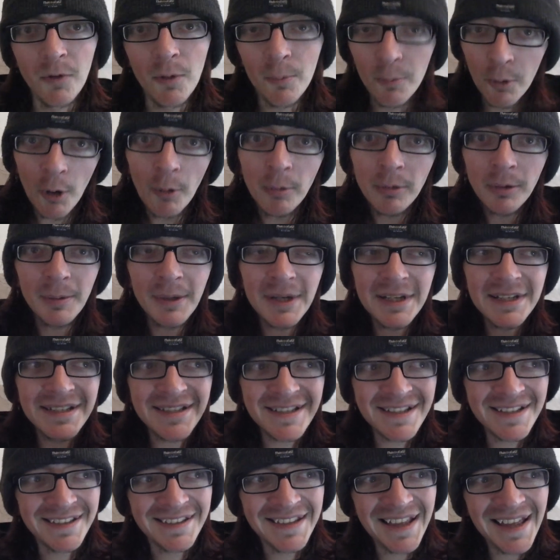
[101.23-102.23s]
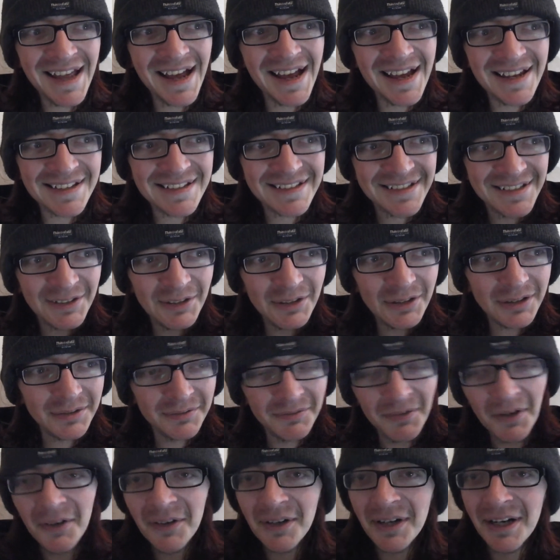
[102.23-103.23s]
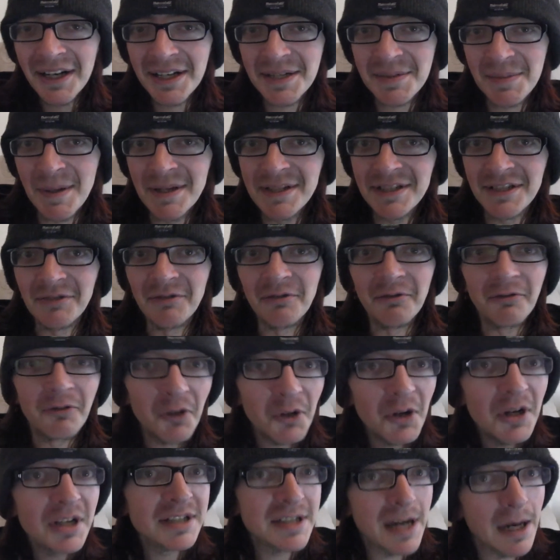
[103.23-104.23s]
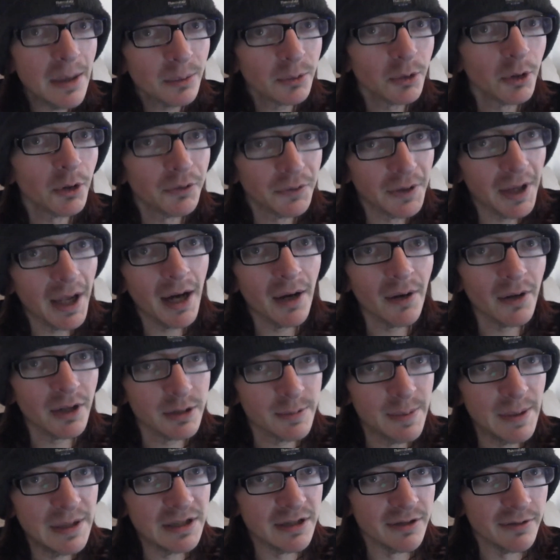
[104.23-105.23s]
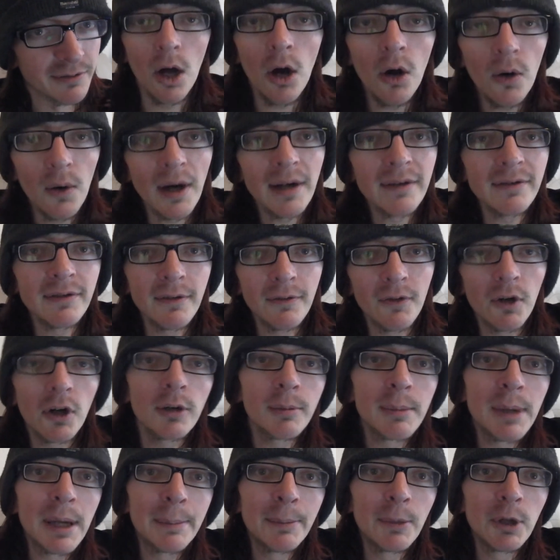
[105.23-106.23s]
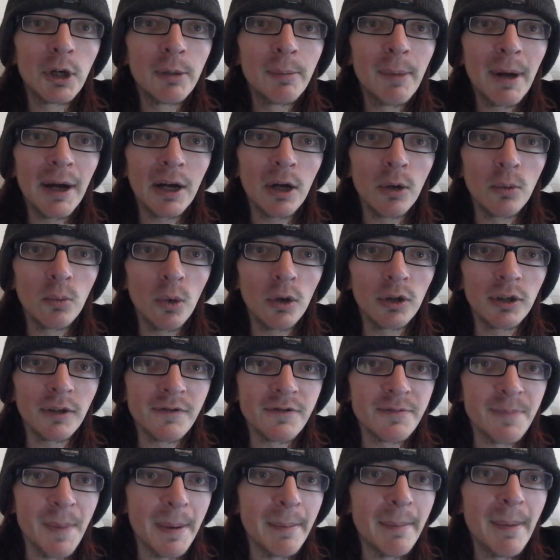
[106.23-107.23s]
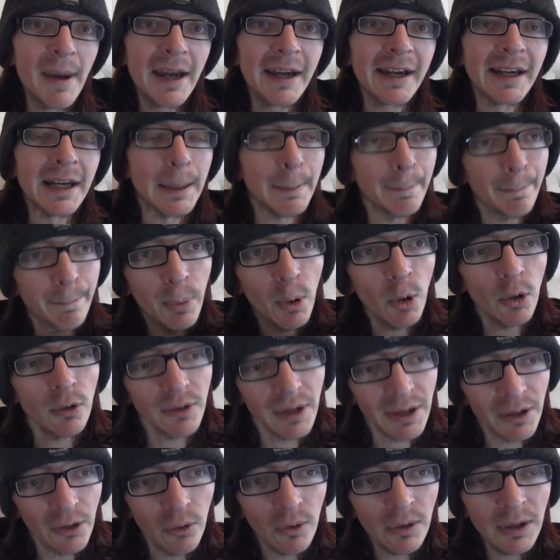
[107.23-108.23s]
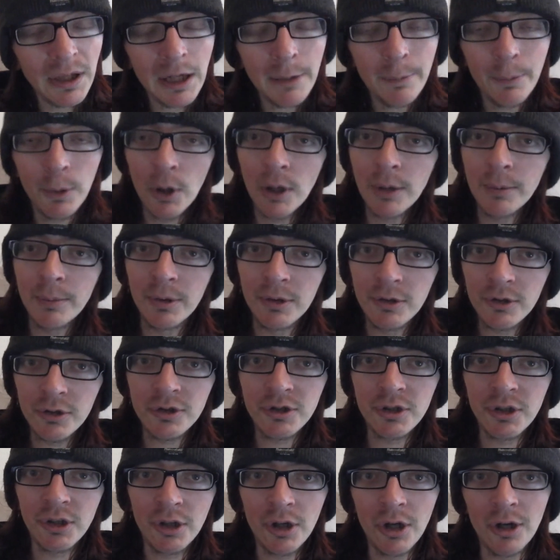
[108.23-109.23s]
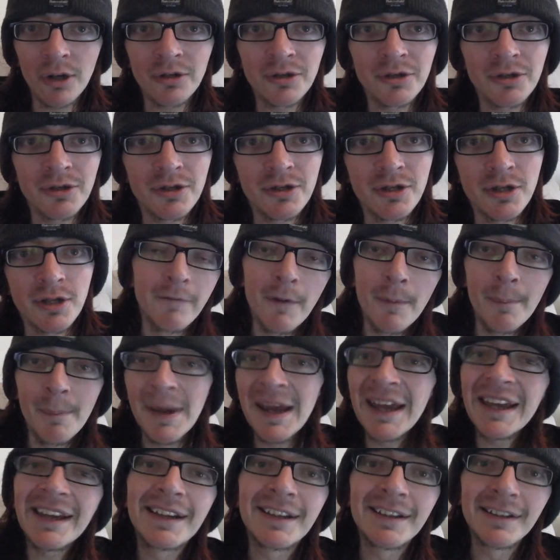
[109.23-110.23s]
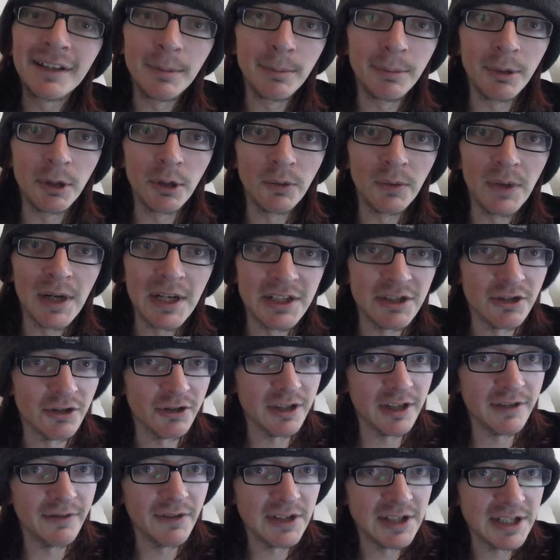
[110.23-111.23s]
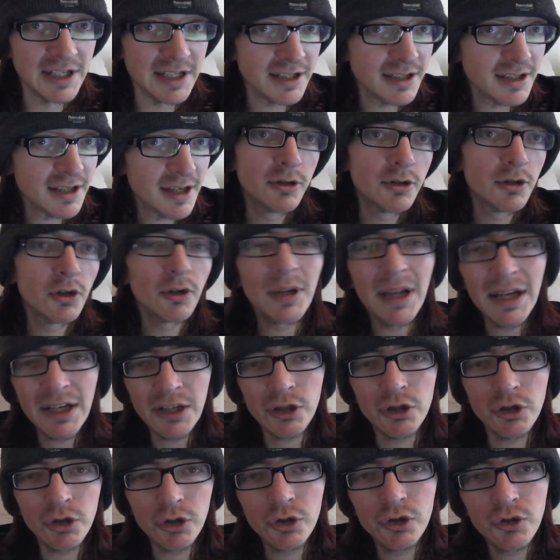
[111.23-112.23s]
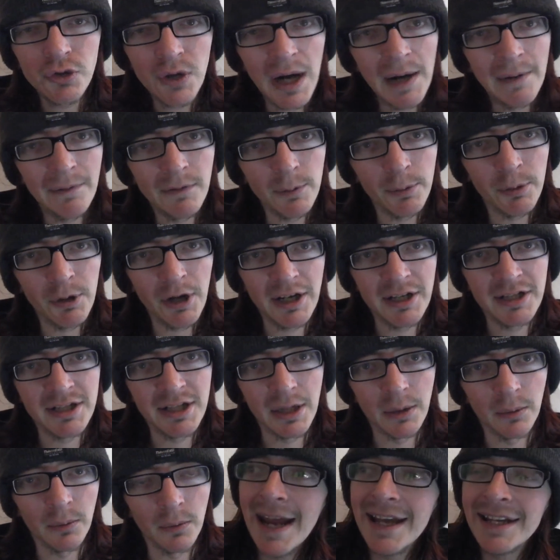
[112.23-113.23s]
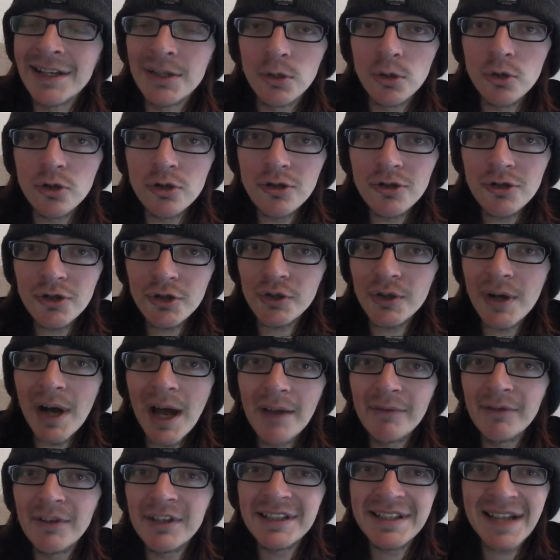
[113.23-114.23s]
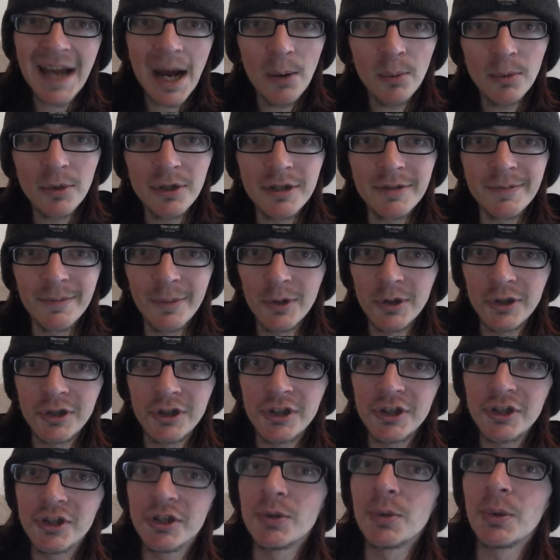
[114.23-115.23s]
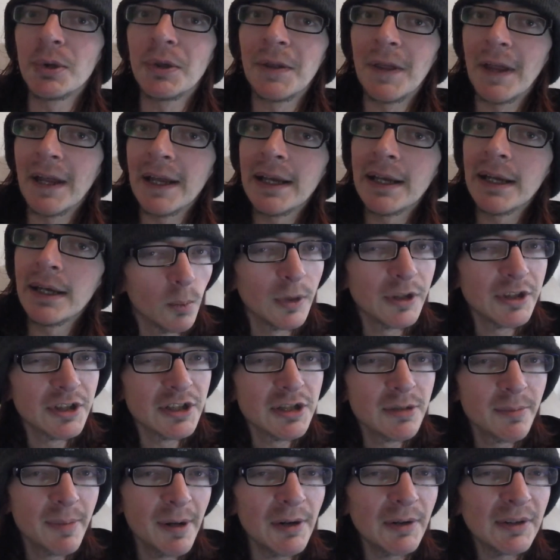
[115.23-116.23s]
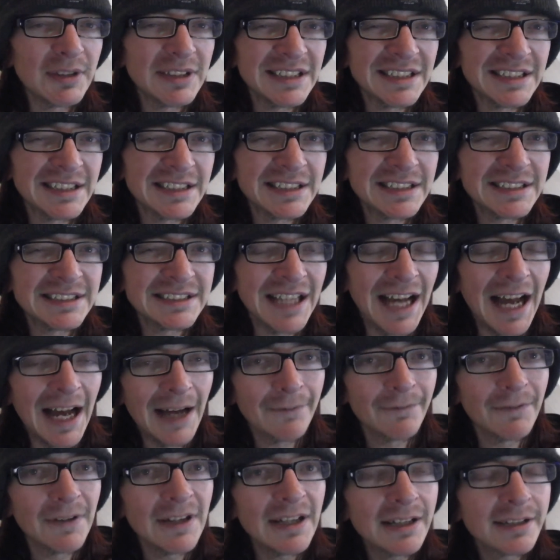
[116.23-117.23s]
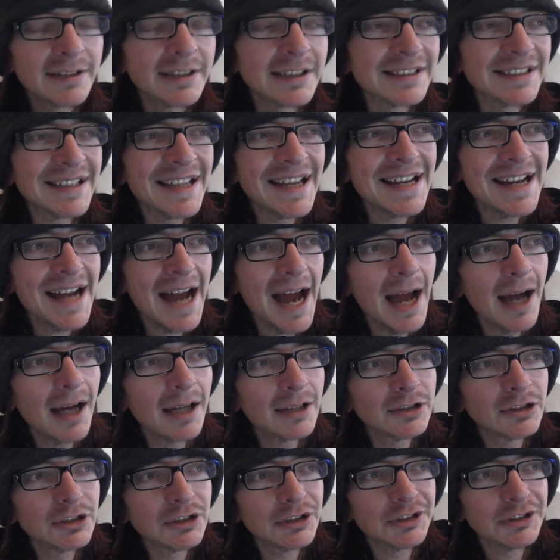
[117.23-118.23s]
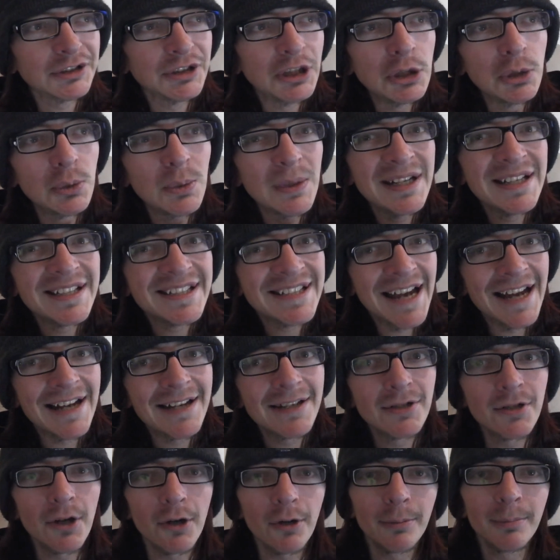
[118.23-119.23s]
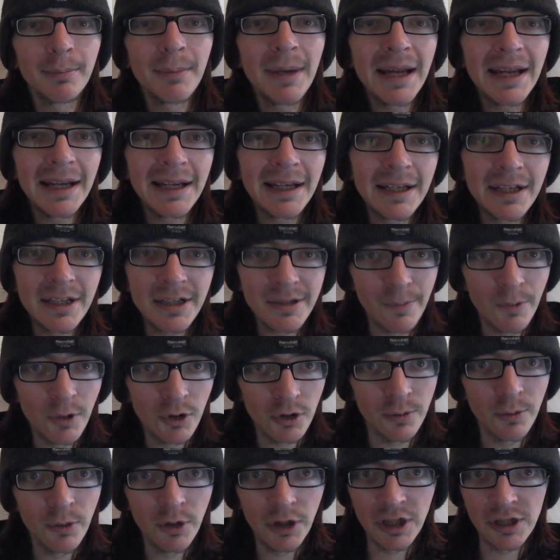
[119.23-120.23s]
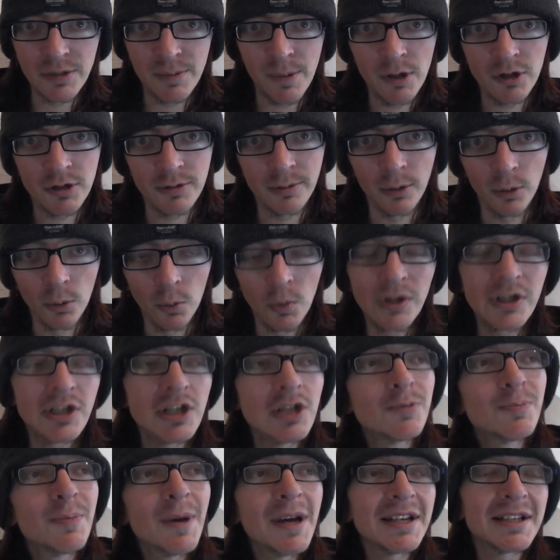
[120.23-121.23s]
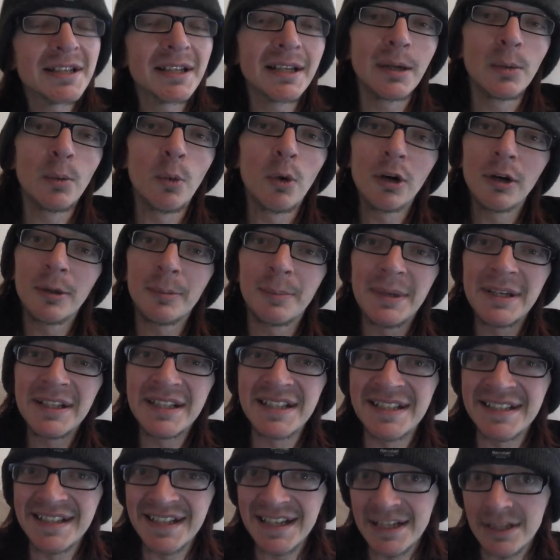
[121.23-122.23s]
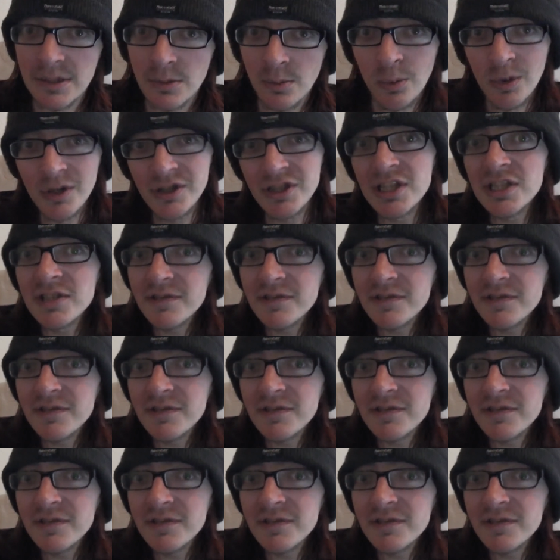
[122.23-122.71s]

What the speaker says: The problem is they are still very expensive. For a download they are expensive. Alright, they've got to make money back on what they've spent making it, but they don't need to put in production costs for making the Blu-rays or DVDs, so that should drive the price down. It doesn't drive it down as much as you would think, which is a bit ridiculous. I think that they are just too intent on making as much money as possible, which is basically what a business is, which